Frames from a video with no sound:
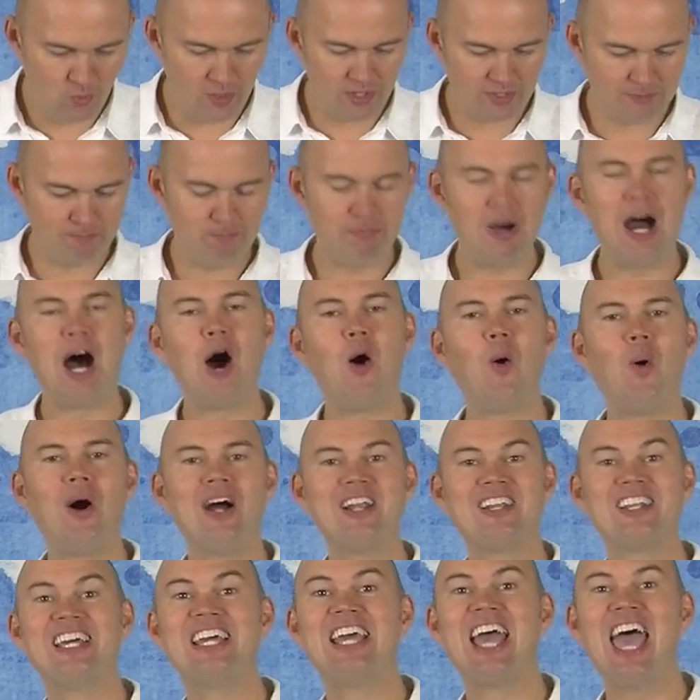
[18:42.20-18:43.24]
what
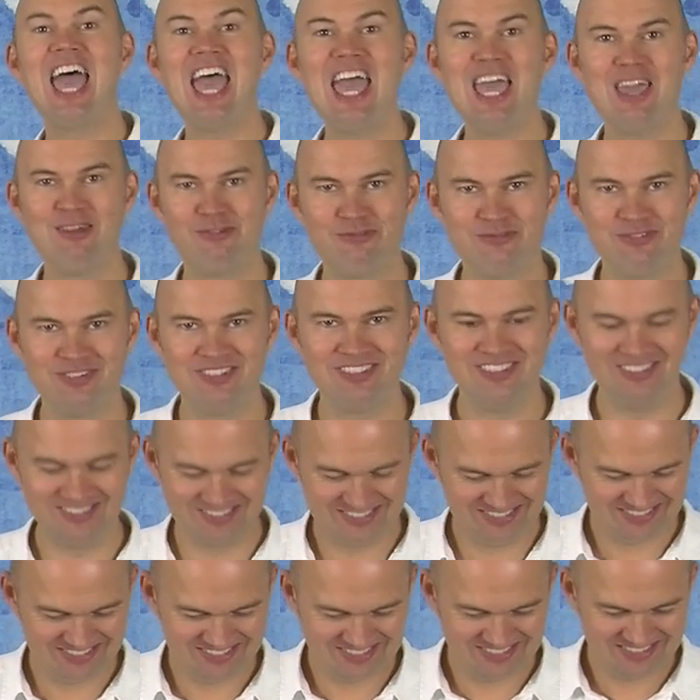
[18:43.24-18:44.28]
power they have.
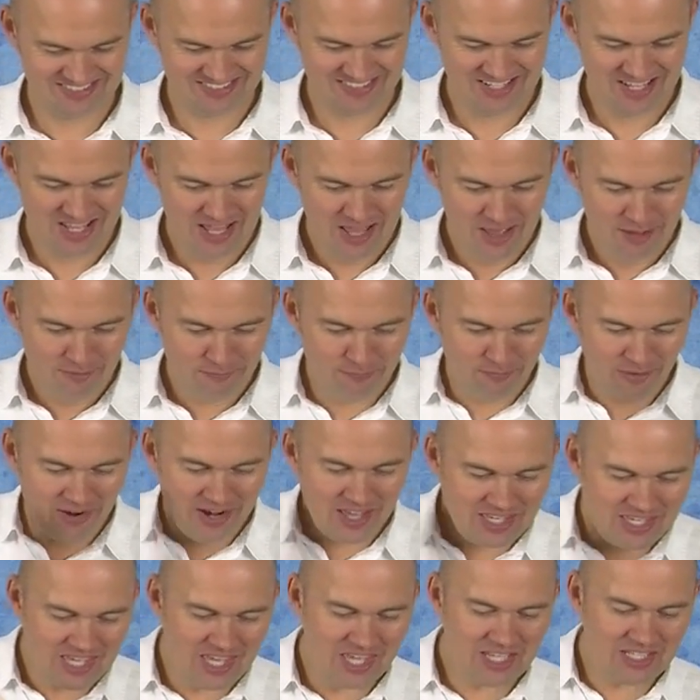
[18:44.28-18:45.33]
For
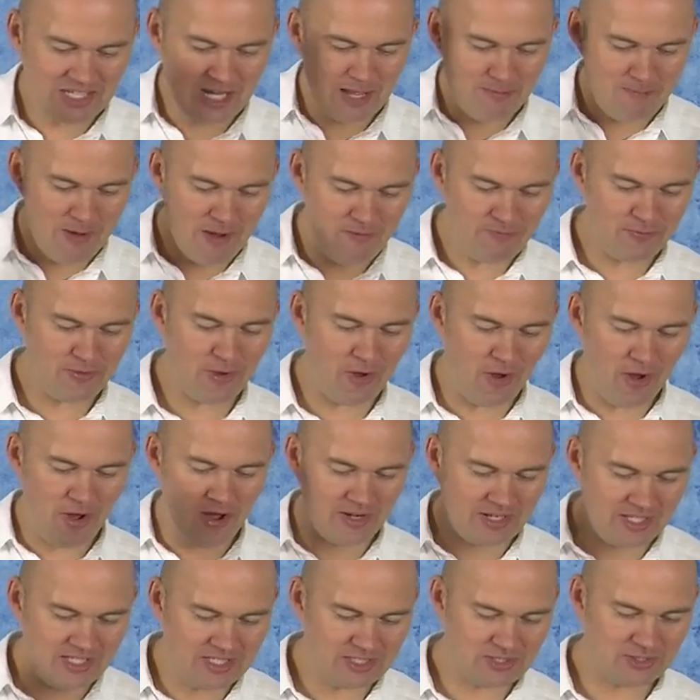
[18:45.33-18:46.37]
the kingdom of
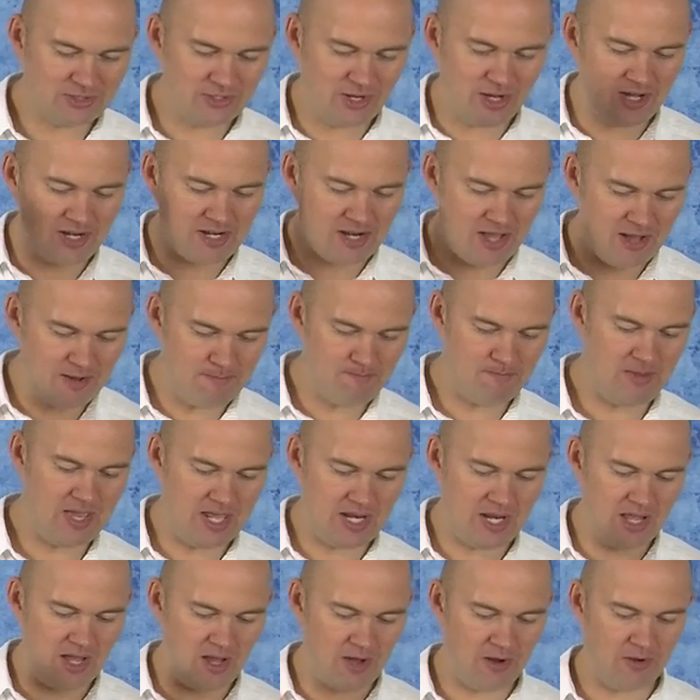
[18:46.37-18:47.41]
God is not a
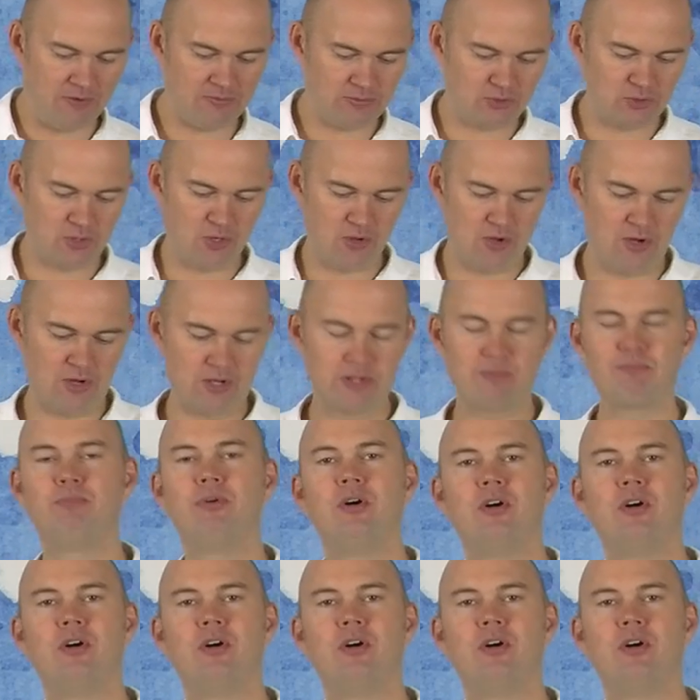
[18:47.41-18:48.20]
matter of talk,